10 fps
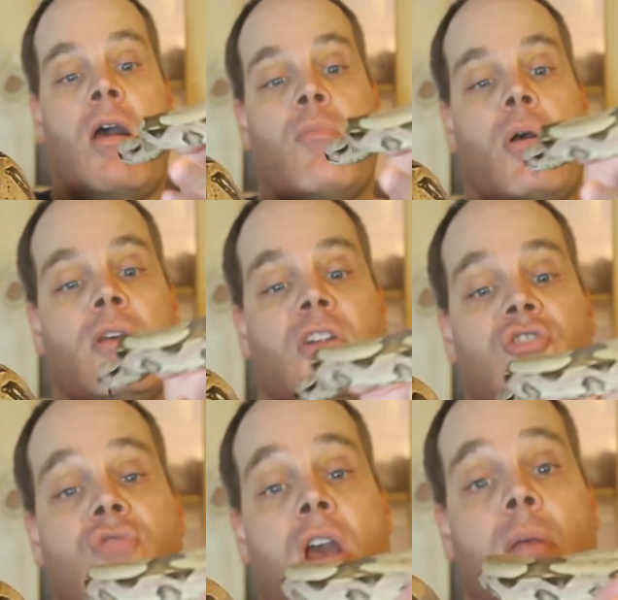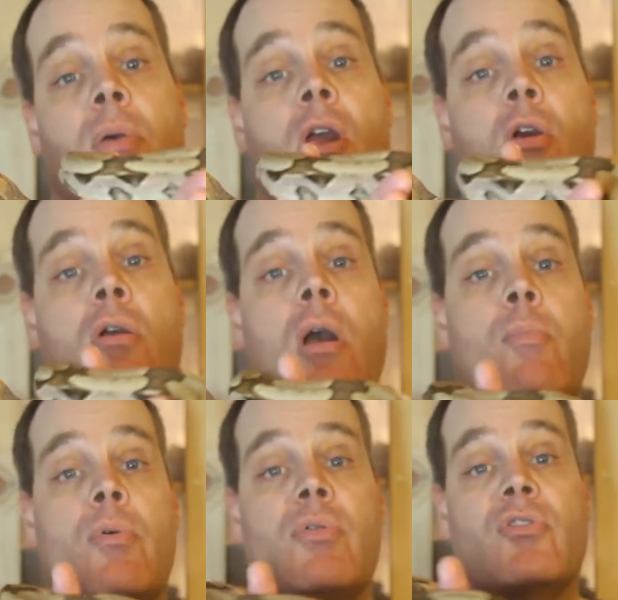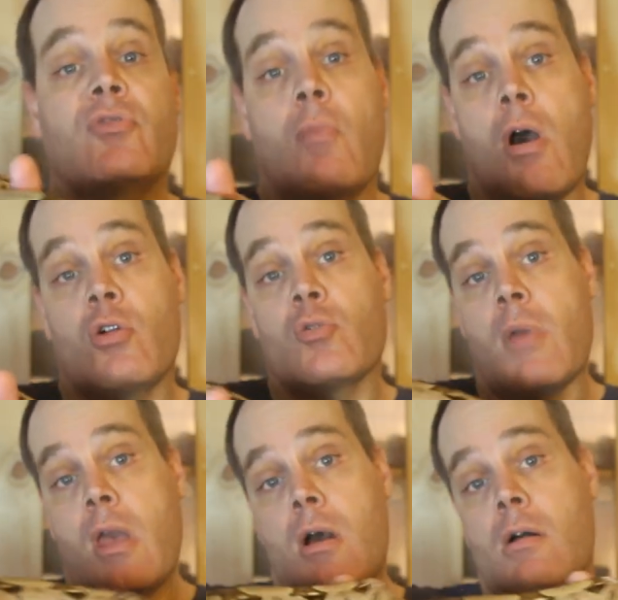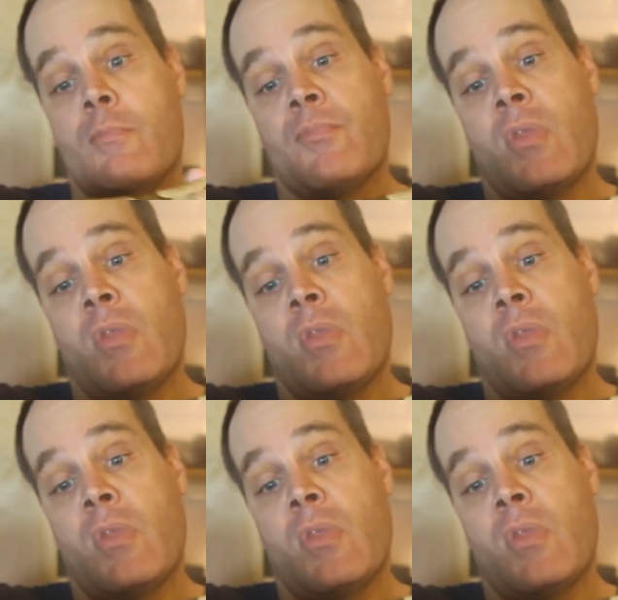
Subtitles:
I'm probably going to try to pair her up with a smaller male